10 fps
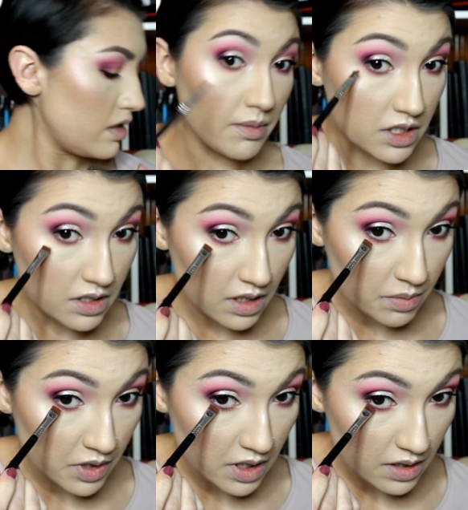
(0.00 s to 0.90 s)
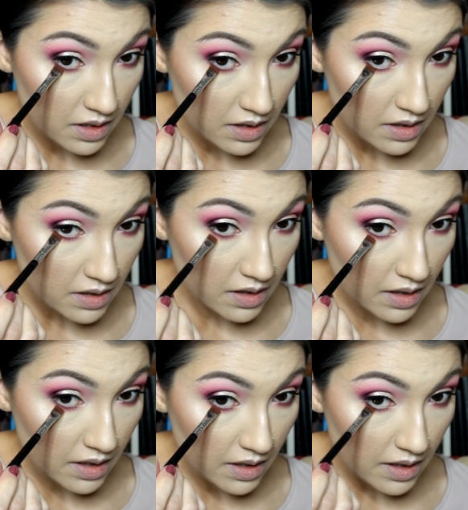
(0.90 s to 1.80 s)
I'm just going to put this on this
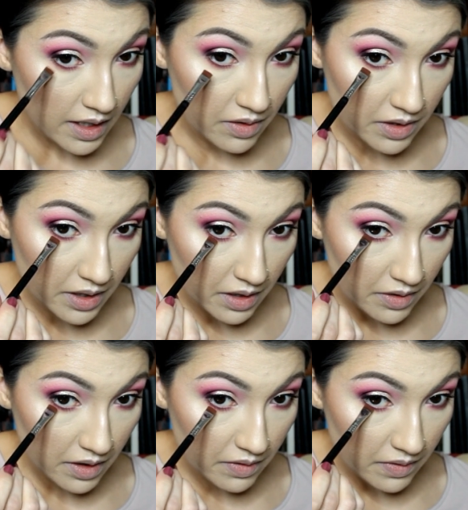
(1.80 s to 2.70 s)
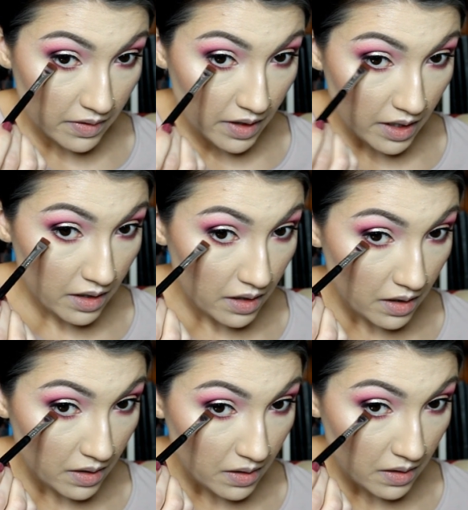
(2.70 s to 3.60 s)
outer area right
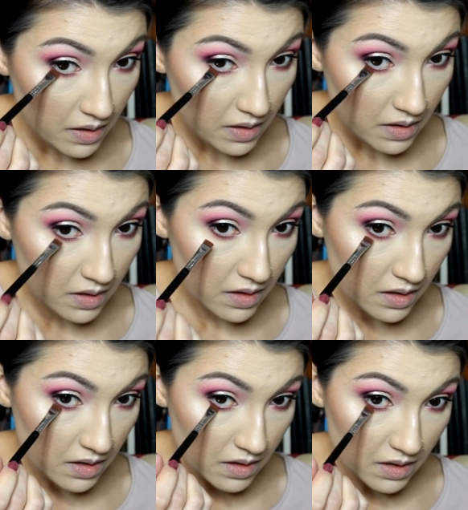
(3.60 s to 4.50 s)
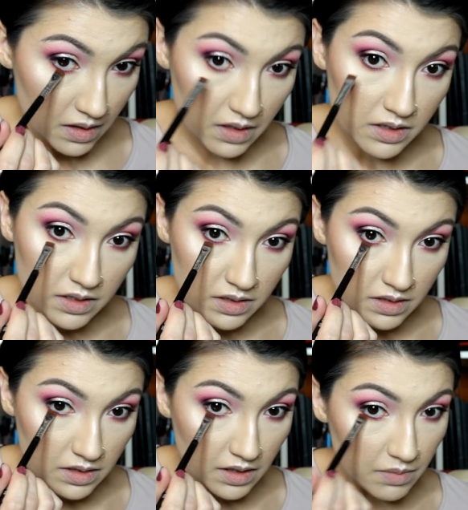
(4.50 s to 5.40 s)
here.
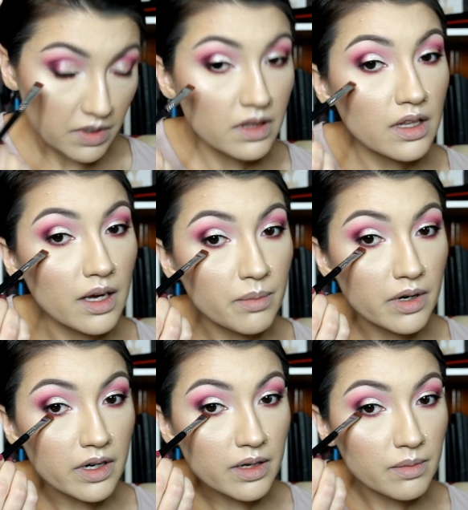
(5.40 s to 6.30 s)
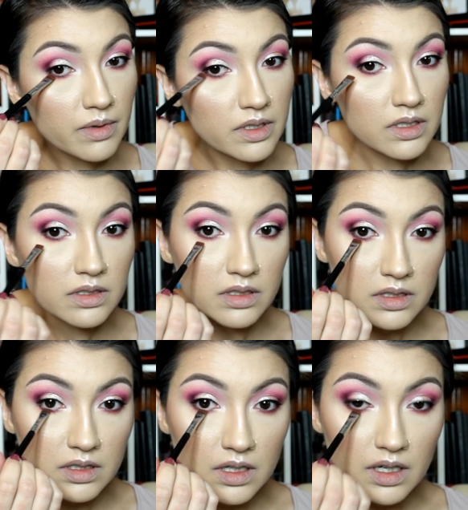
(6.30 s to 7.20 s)
Just deepen that part up just a
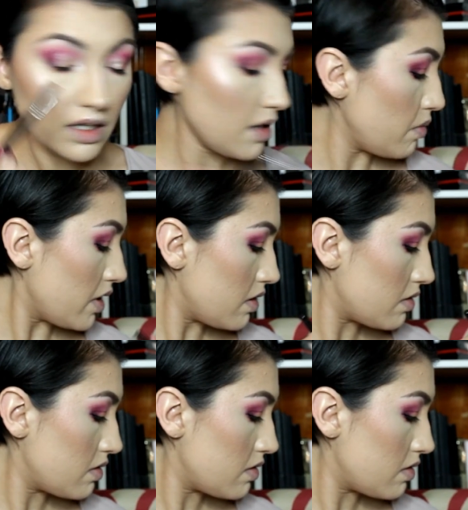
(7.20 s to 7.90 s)
tiny bit.